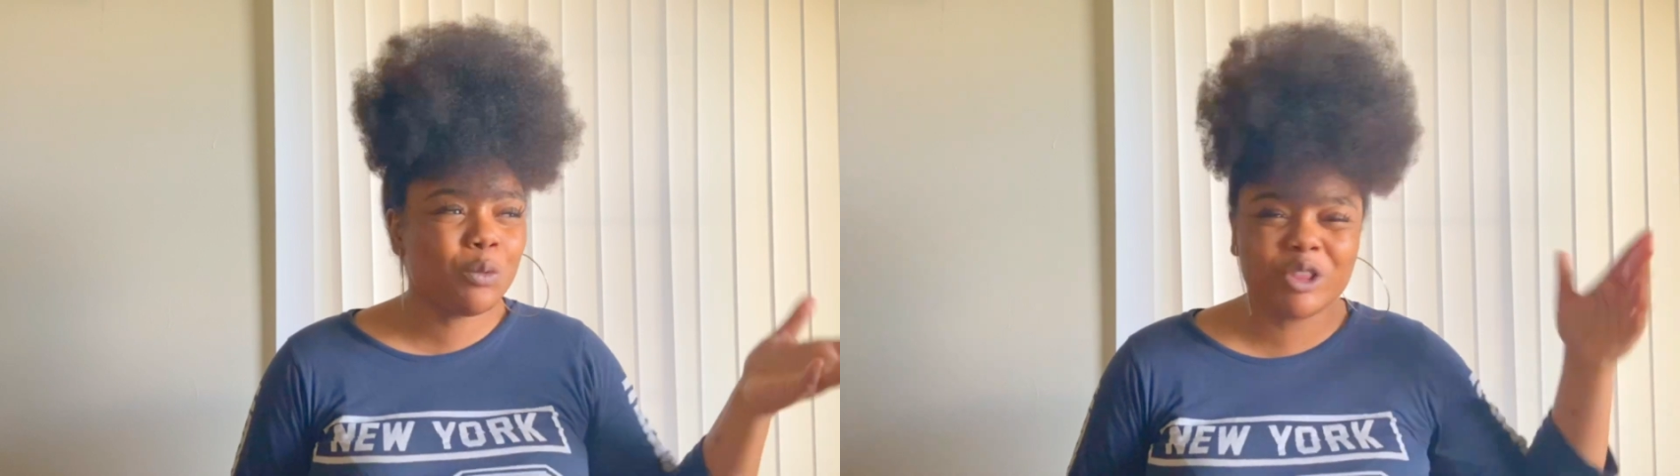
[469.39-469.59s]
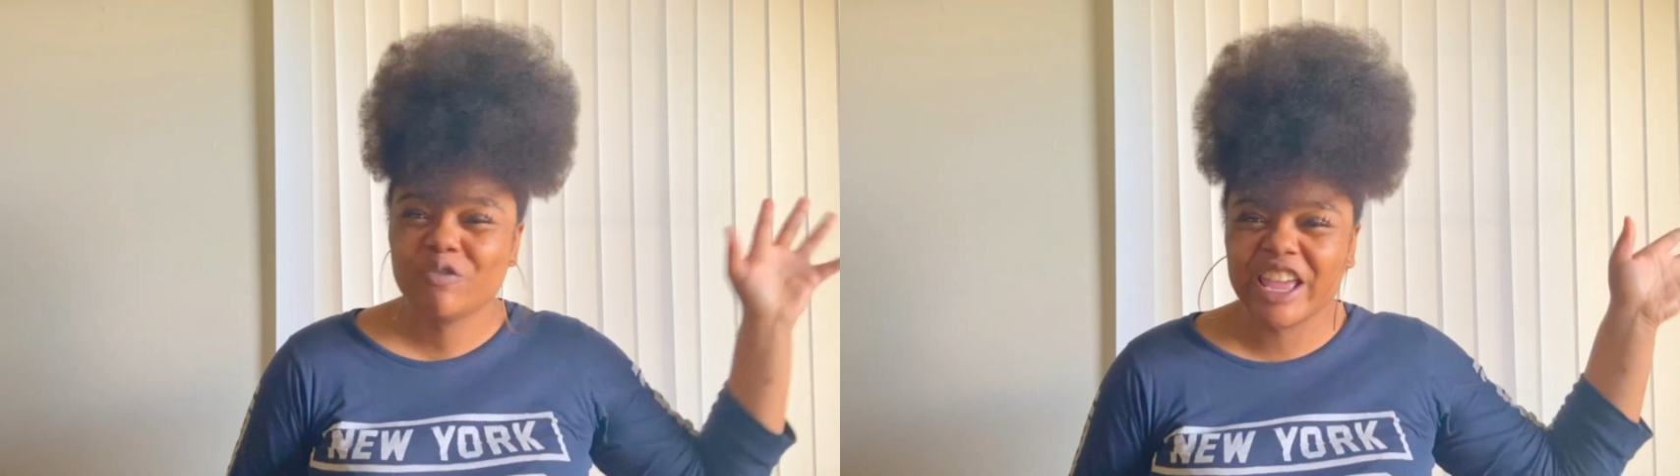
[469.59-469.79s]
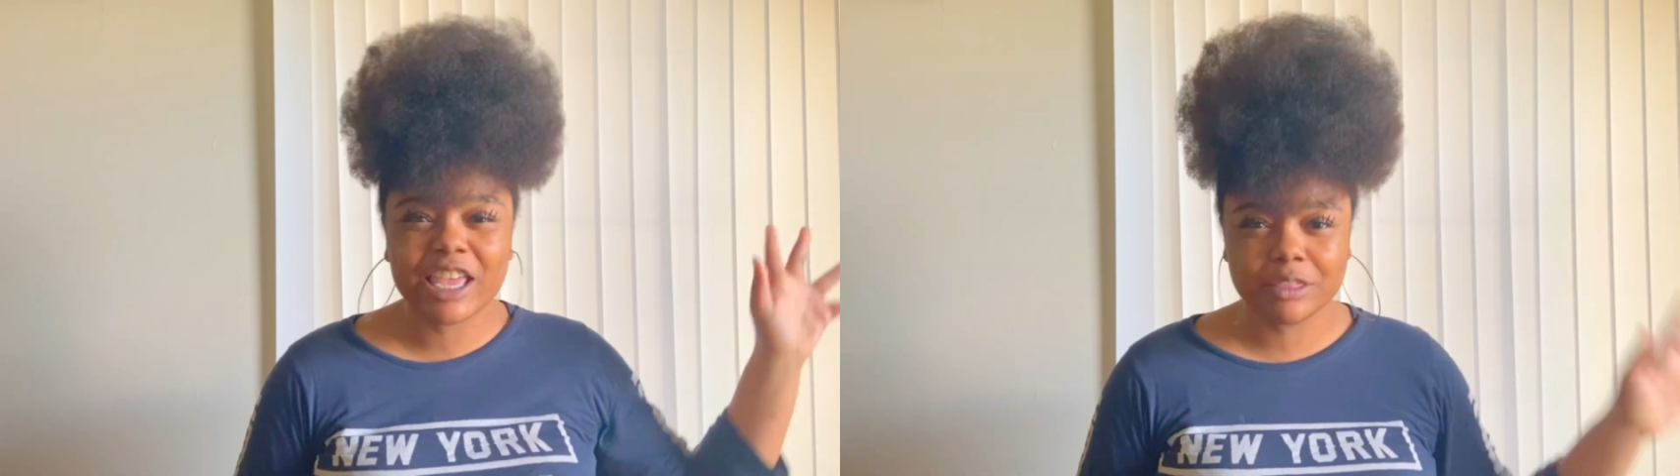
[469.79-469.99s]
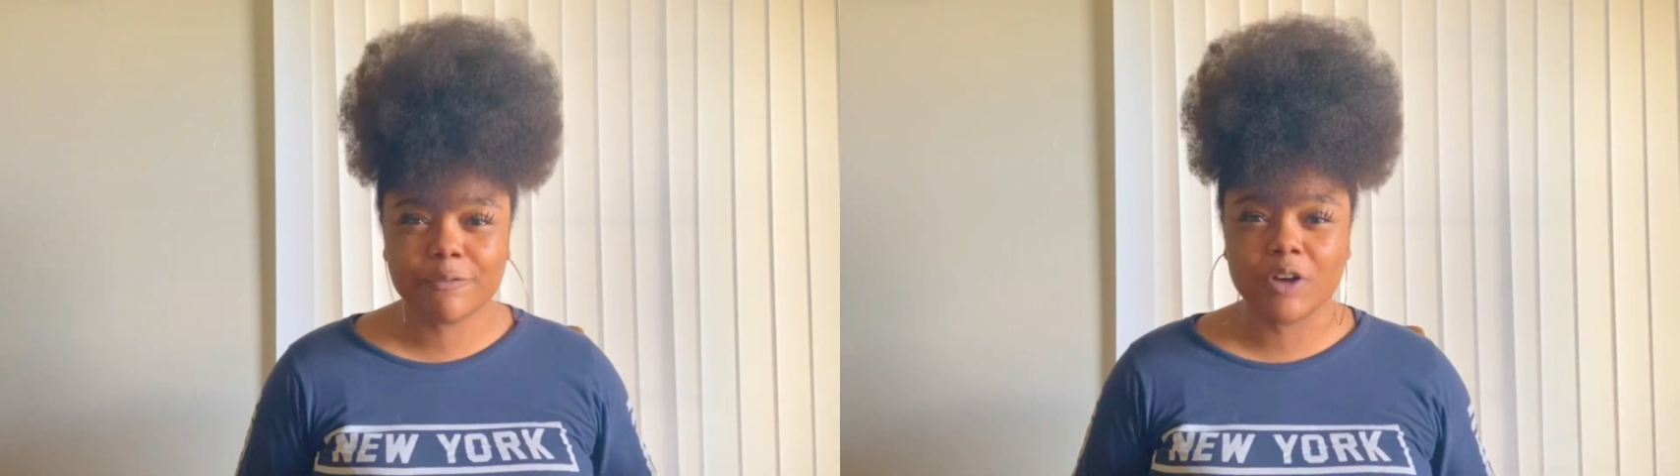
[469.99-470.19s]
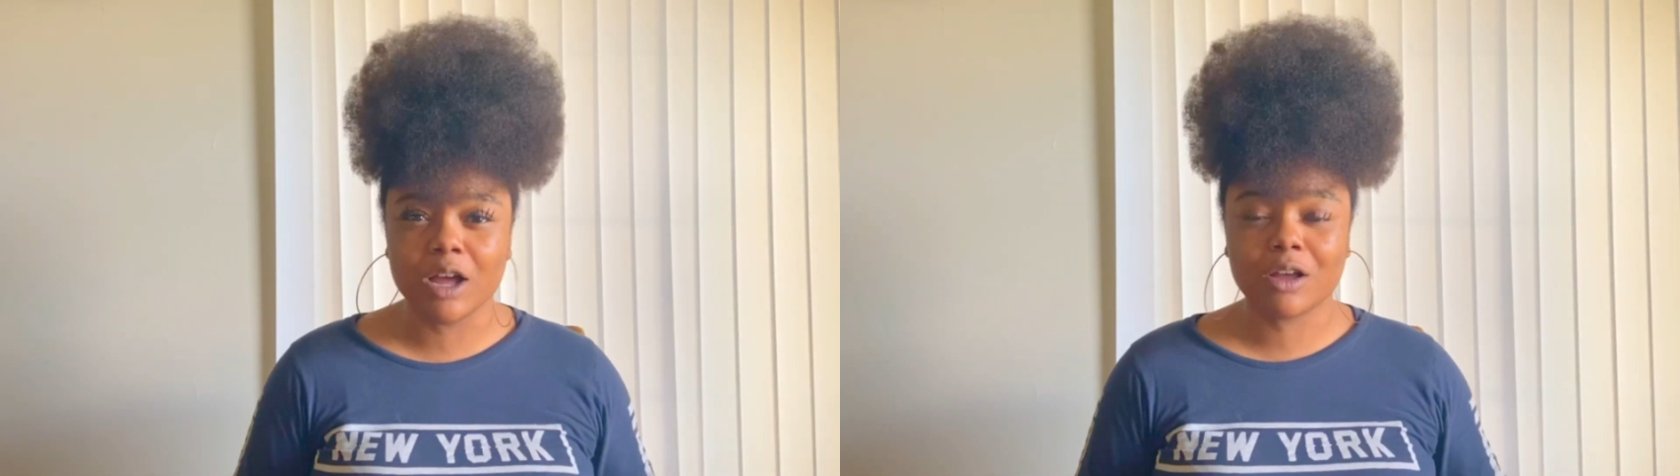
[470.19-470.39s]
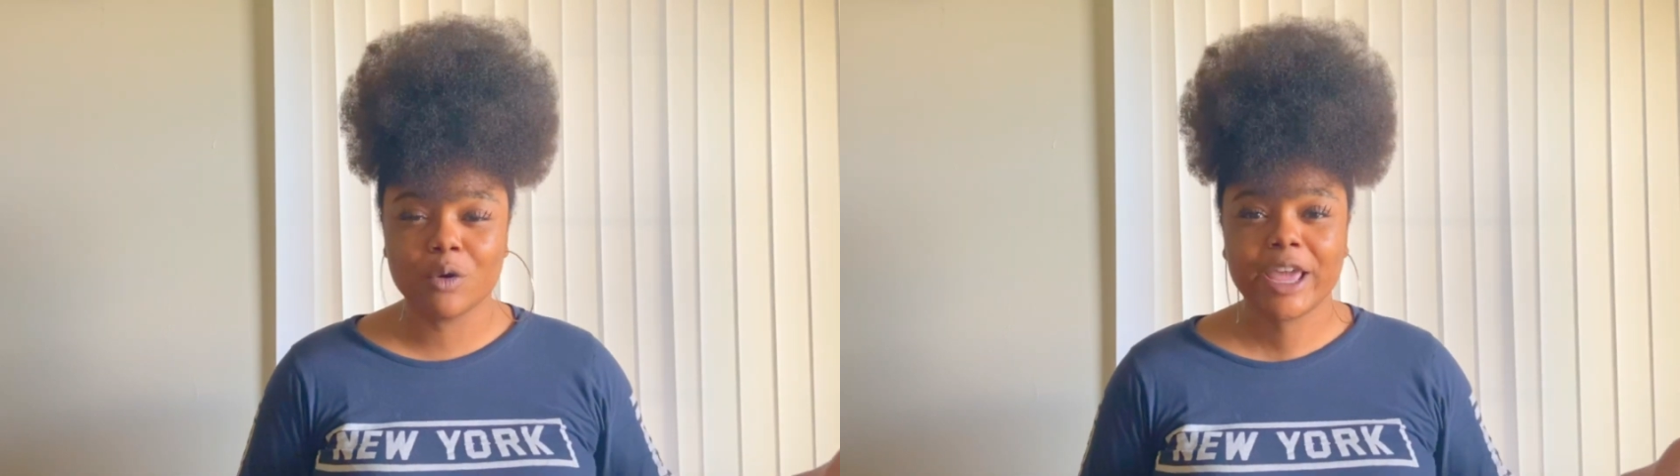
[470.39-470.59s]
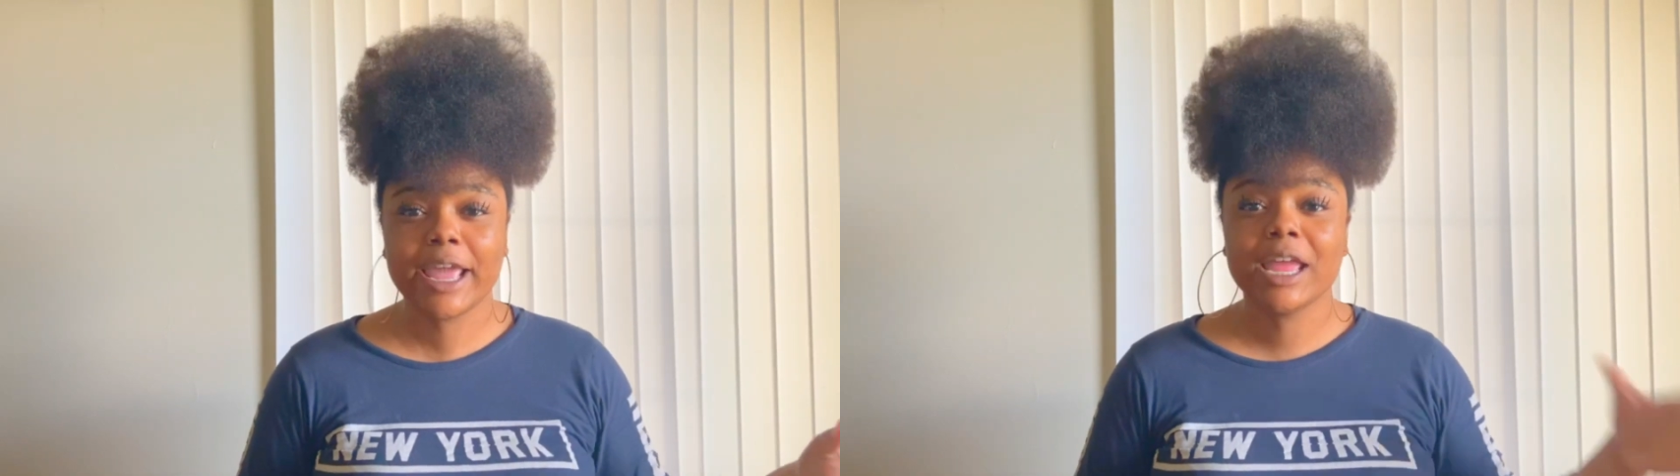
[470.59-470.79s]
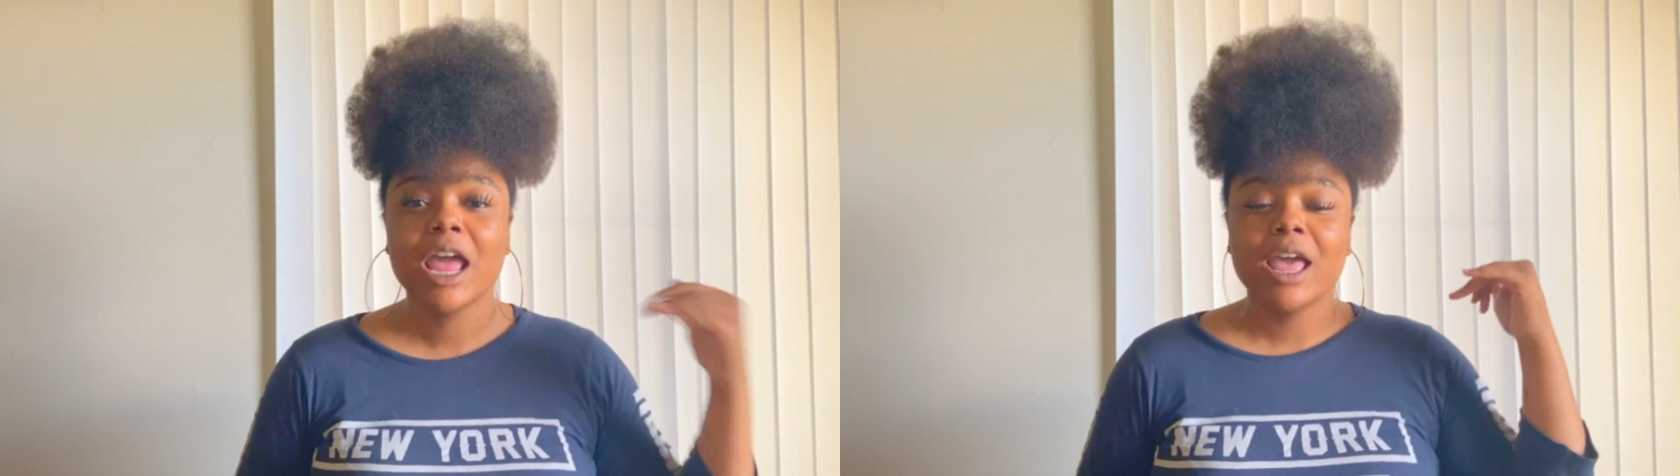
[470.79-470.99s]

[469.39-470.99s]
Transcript: with faking the funk, okay?